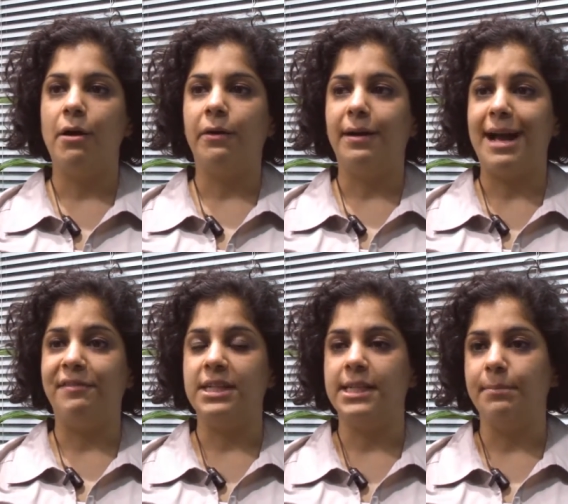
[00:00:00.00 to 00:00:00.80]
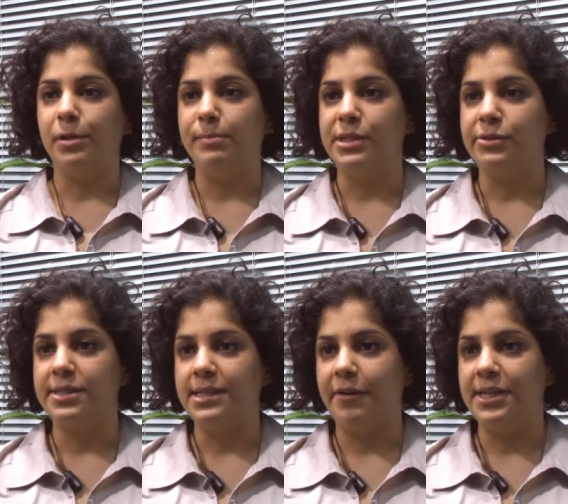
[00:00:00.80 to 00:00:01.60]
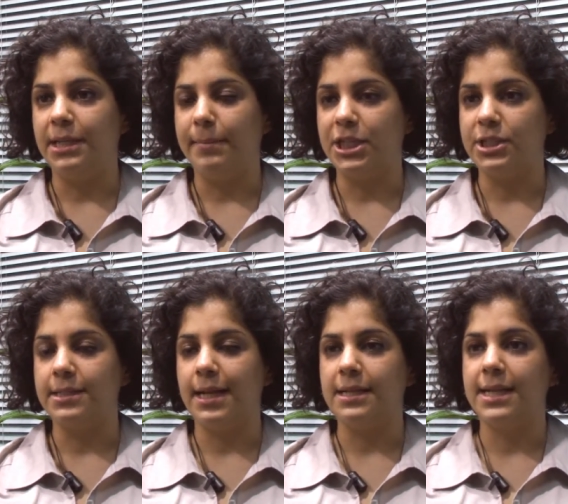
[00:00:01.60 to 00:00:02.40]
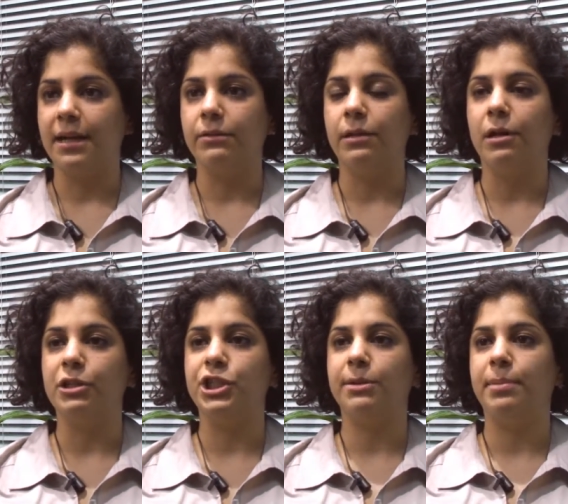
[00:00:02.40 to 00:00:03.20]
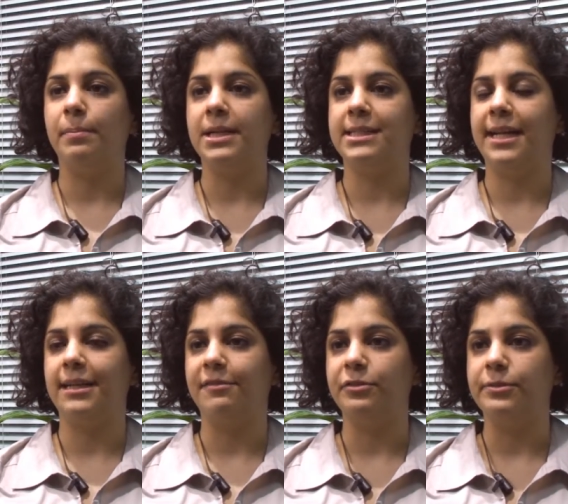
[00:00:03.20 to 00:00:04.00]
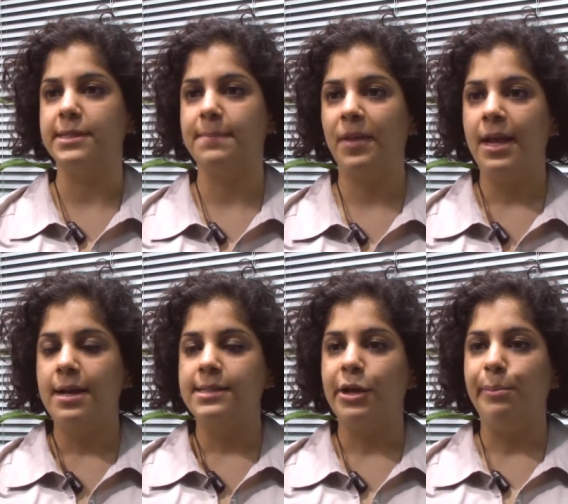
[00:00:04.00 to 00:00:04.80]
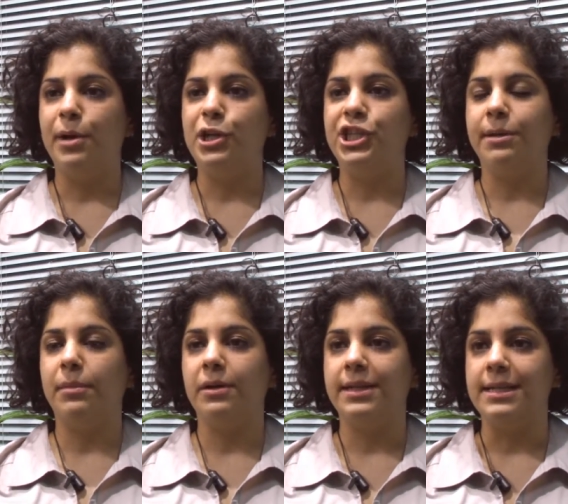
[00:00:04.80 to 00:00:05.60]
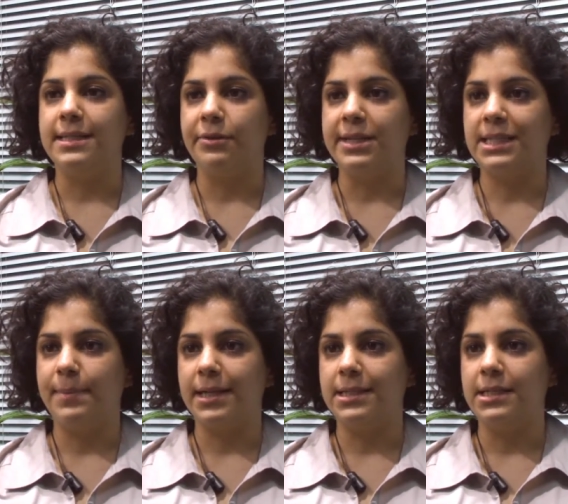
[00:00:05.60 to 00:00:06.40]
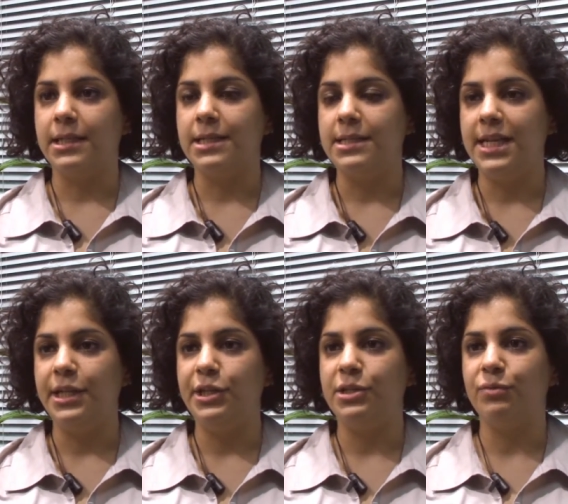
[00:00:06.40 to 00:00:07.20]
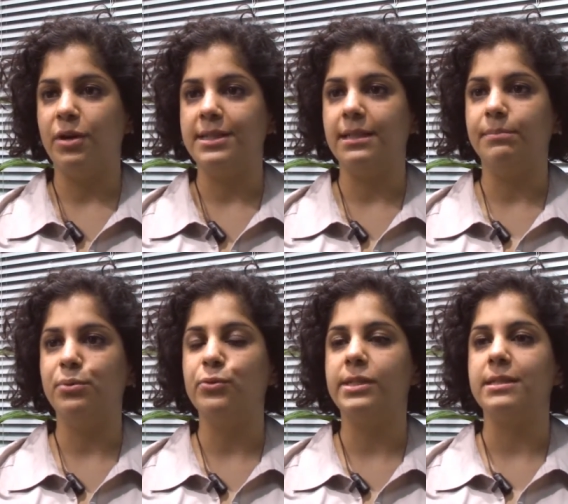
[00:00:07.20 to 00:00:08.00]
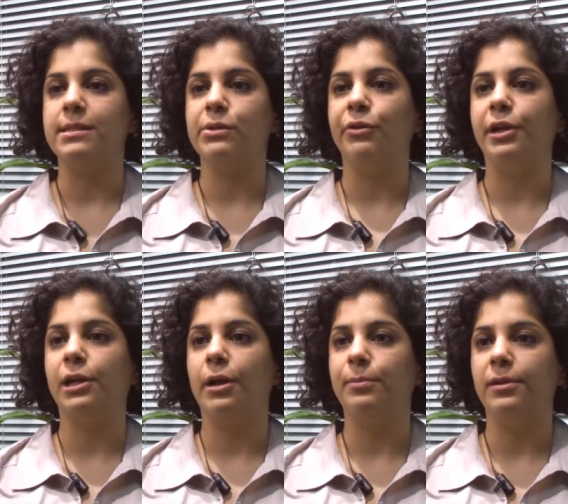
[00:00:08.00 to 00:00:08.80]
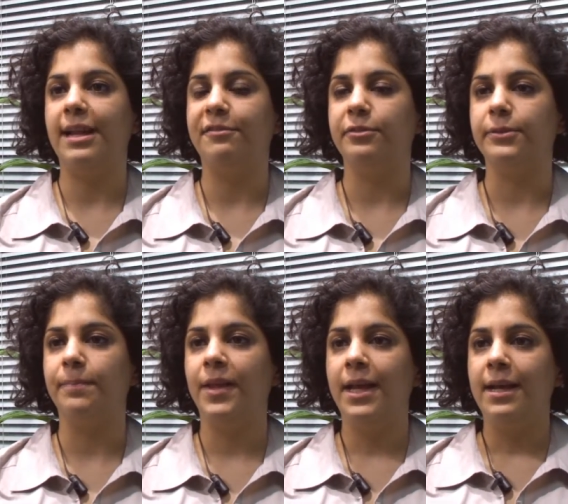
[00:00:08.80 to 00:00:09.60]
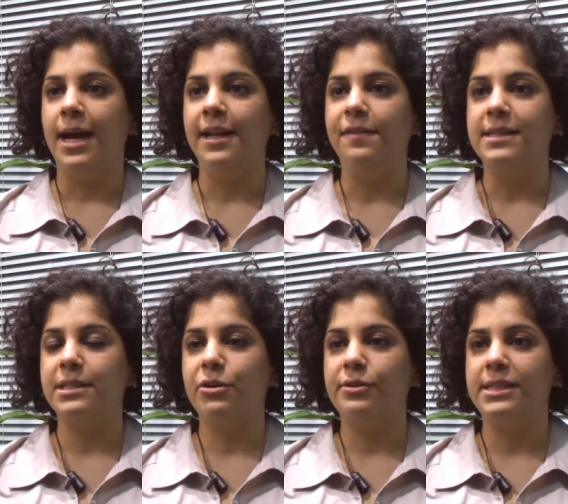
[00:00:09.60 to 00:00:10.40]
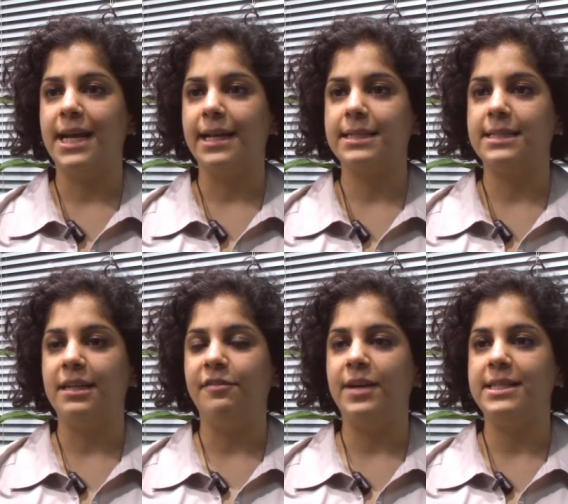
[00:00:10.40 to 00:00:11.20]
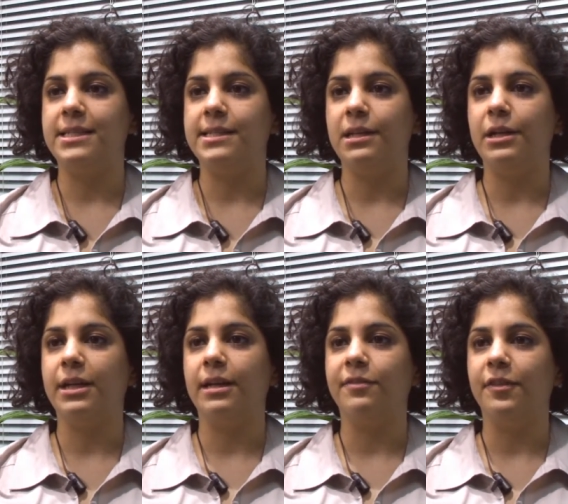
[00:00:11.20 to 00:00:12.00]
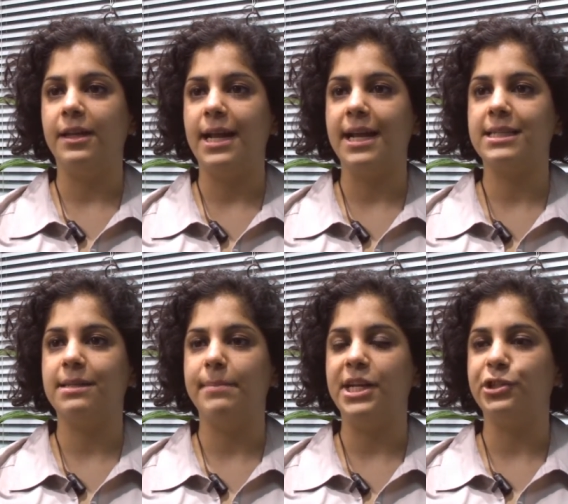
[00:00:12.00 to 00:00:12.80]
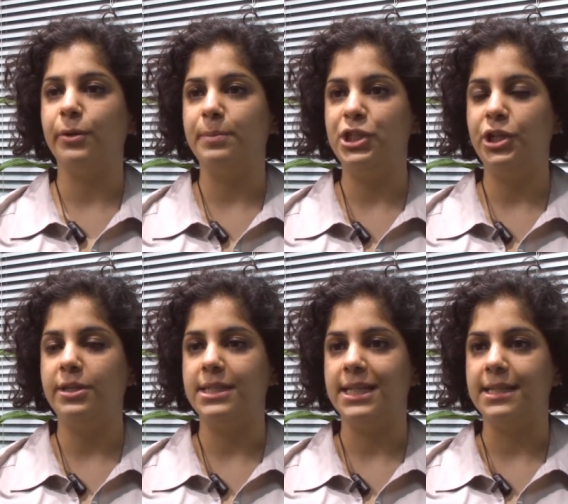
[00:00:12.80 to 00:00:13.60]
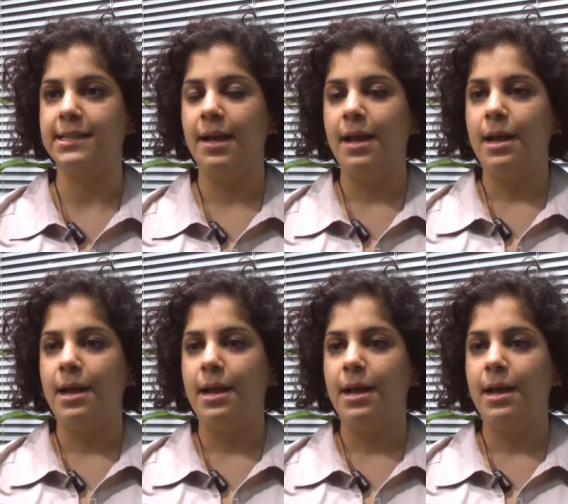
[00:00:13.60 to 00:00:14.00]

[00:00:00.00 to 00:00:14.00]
are having to implement austerity measures and tackle large public debt levels. So emerging markets are expected to continue to rise in importance on a global level. And in this context, investors are looking for the next major opportunities,